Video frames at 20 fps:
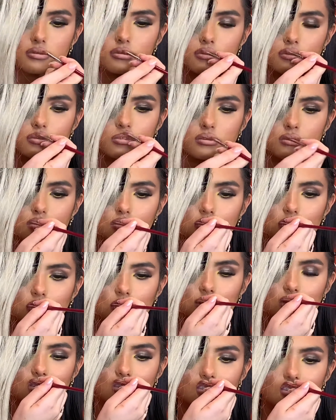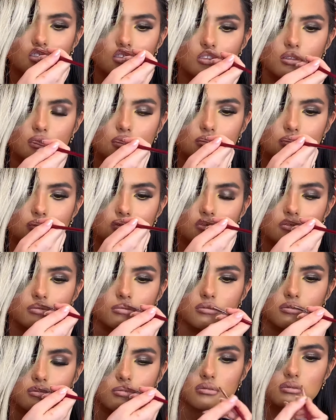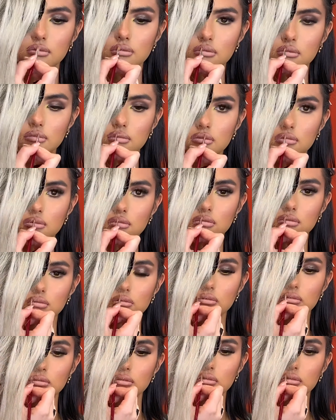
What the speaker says: Shrimpton from MAC. And I just pop it